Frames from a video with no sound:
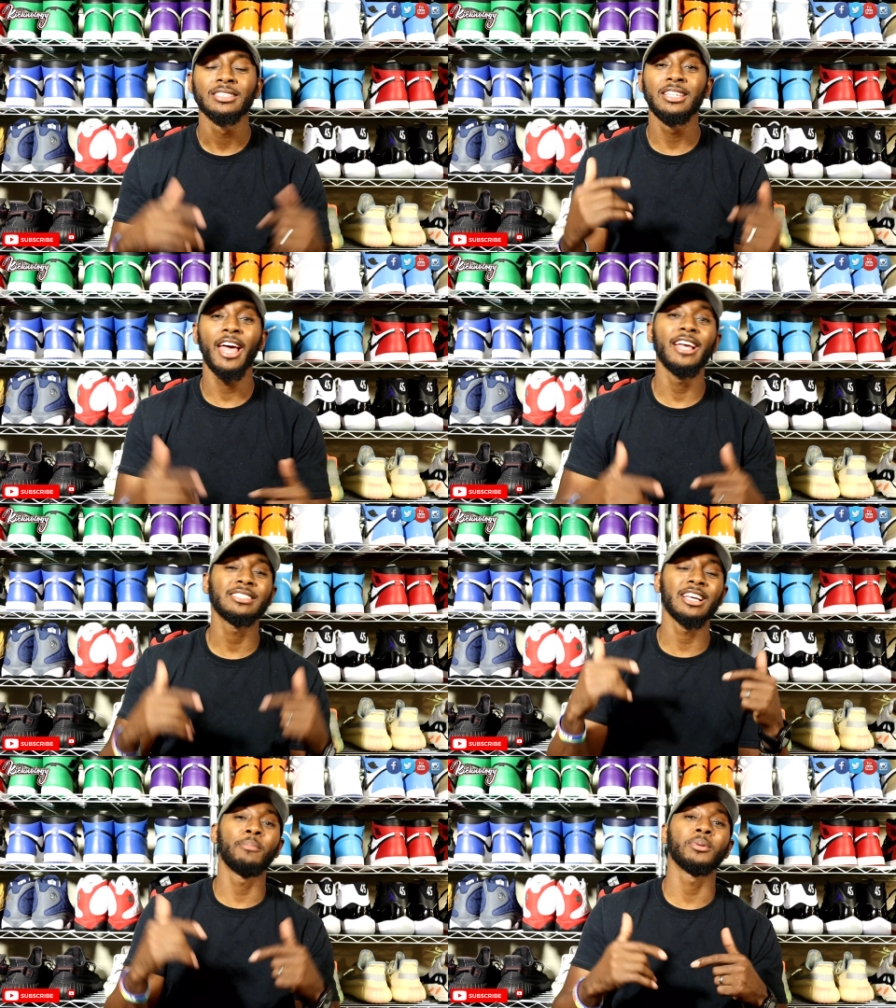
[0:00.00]

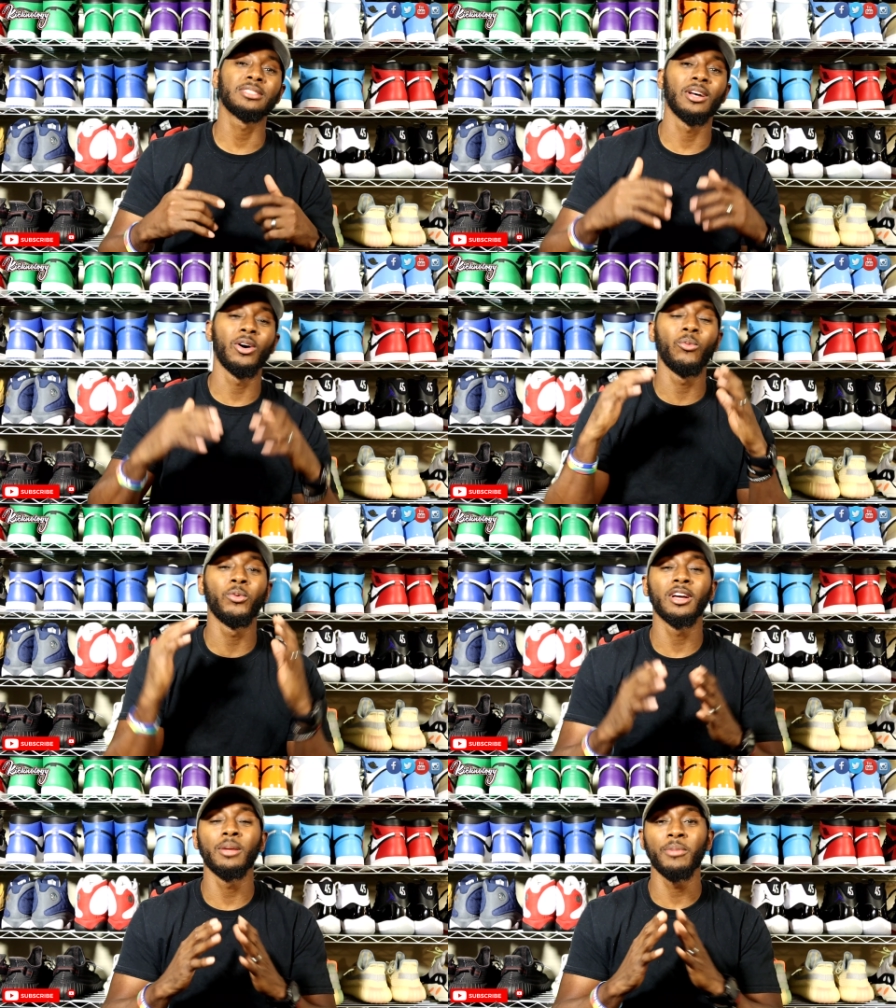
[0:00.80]
Today's episode,
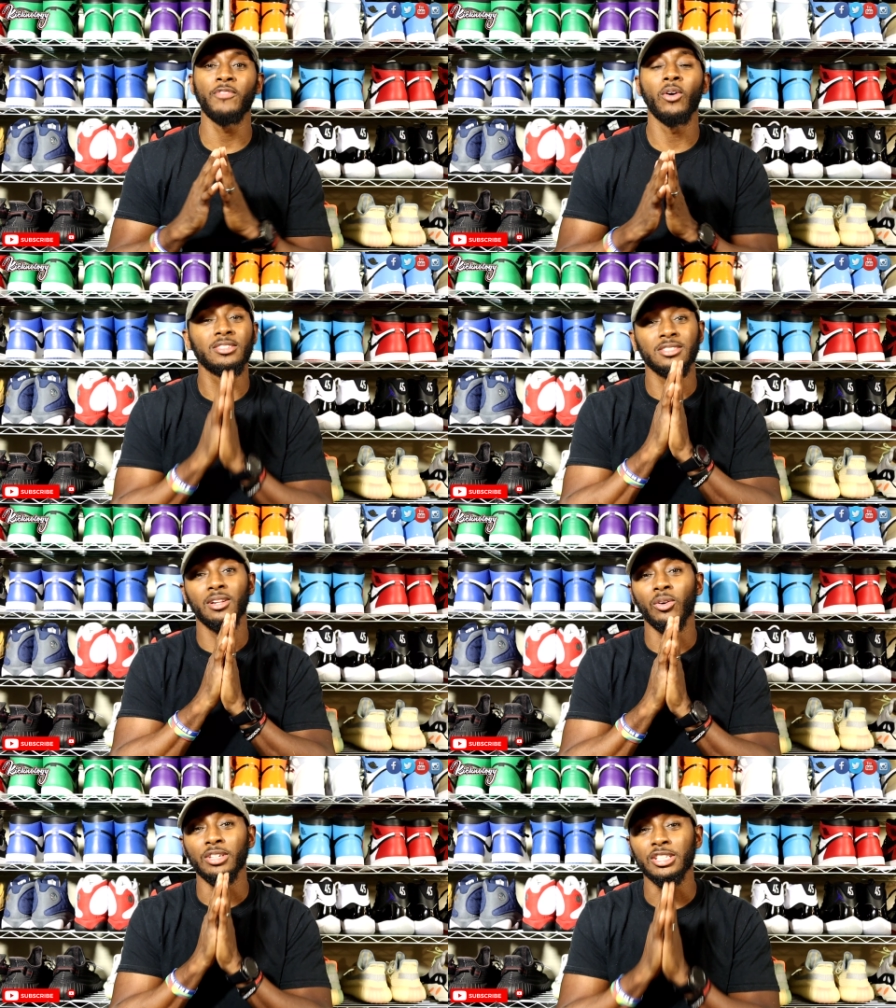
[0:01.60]
we're going to be focusing
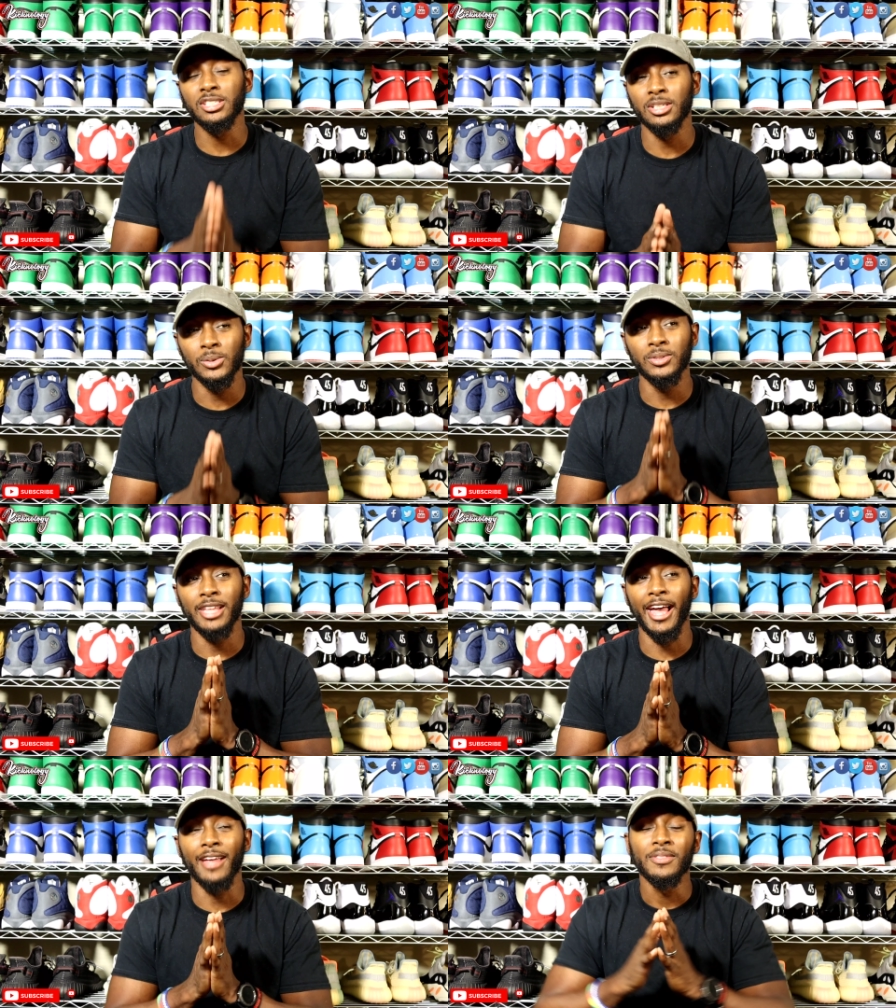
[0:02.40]
on a shoe
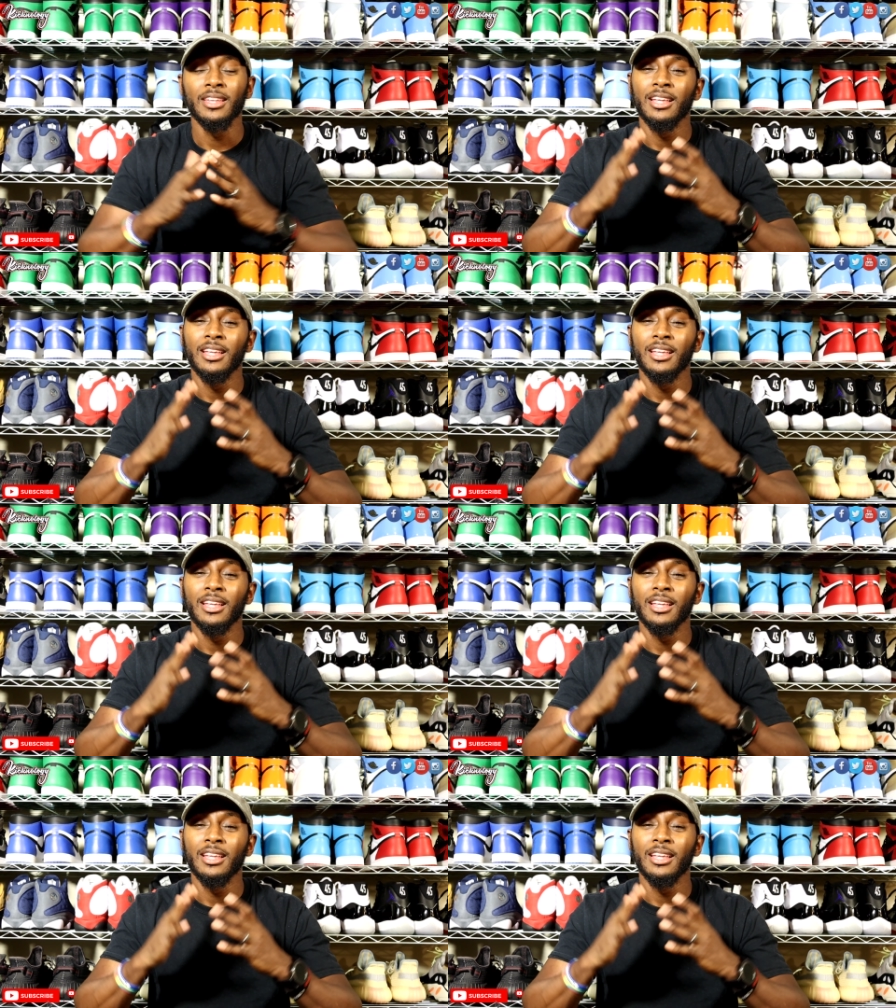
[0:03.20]
that